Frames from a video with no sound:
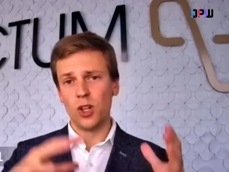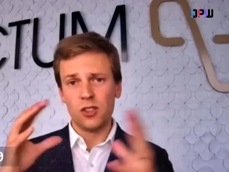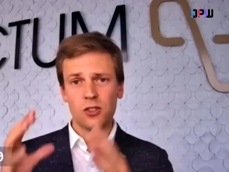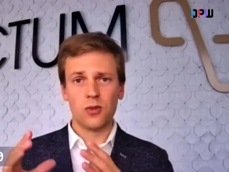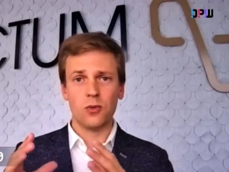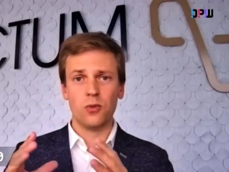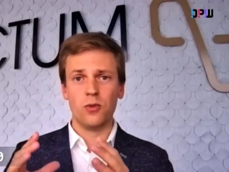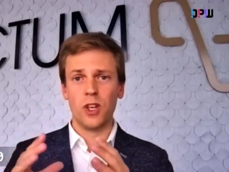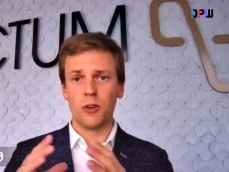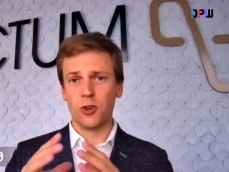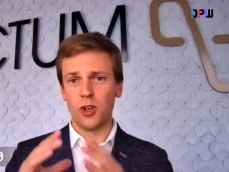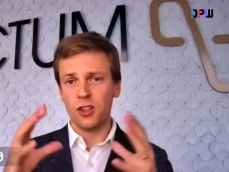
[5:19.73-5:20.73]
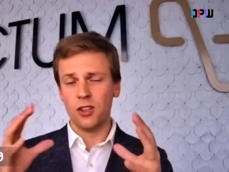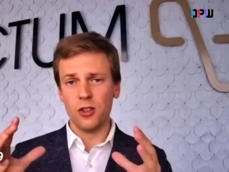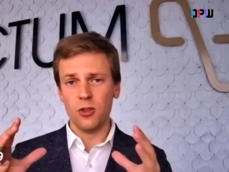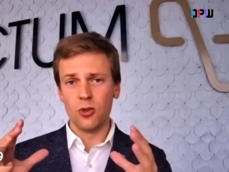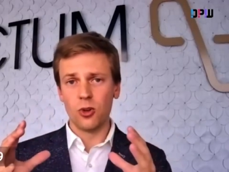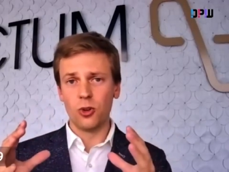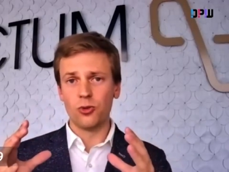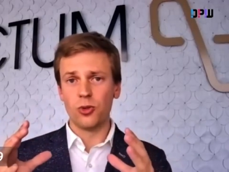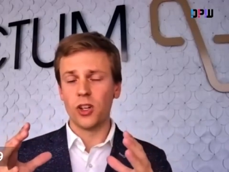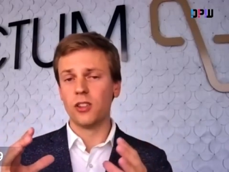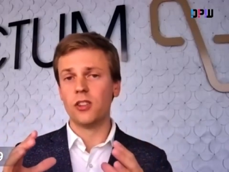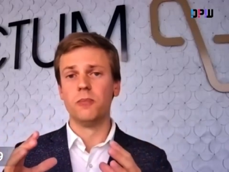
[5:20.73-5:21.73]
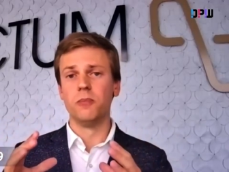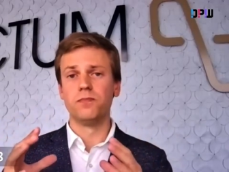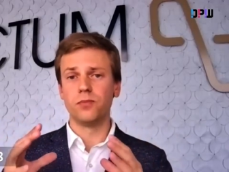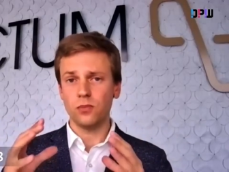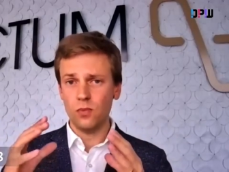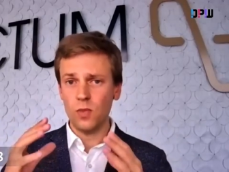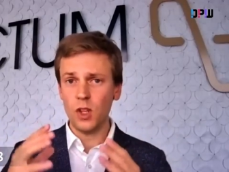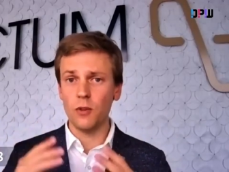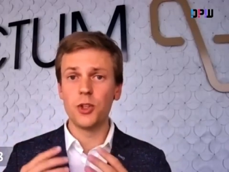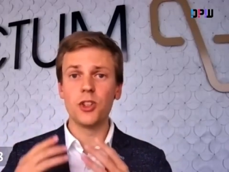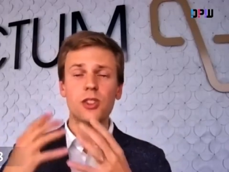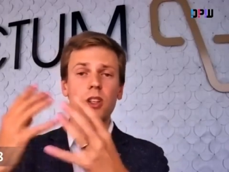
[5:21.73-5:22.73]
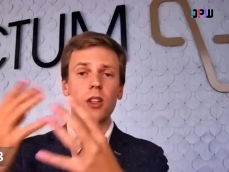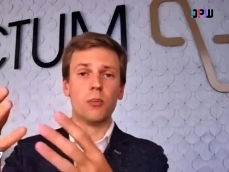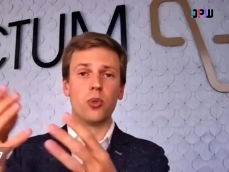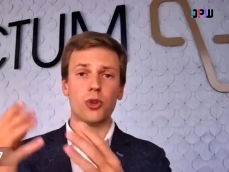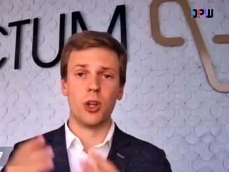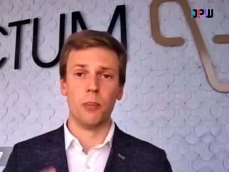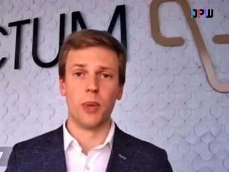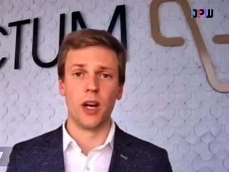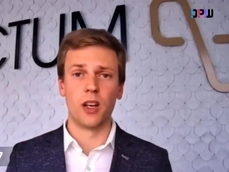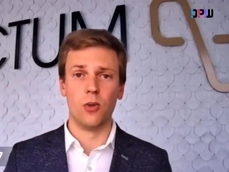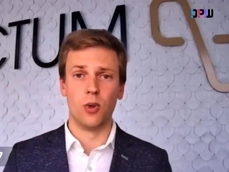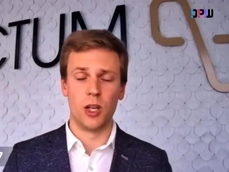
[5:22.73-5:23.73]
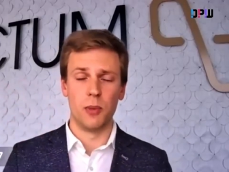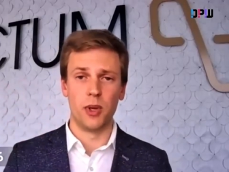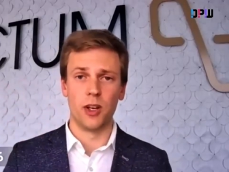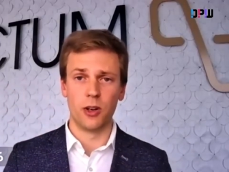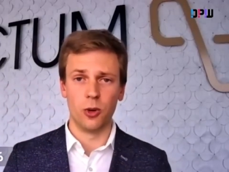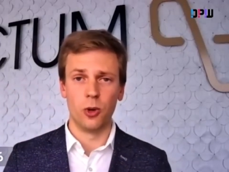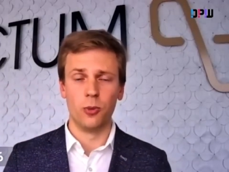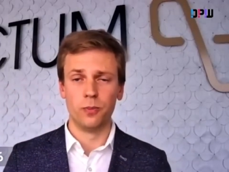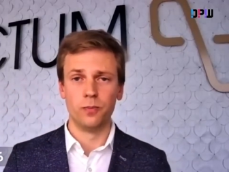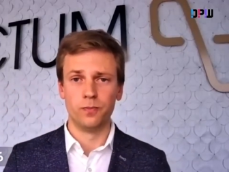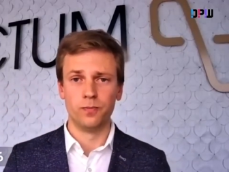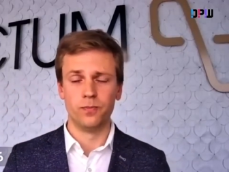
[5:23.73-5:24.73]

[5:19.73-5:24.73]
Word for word: Once we have created new contract, we just push them back via API call.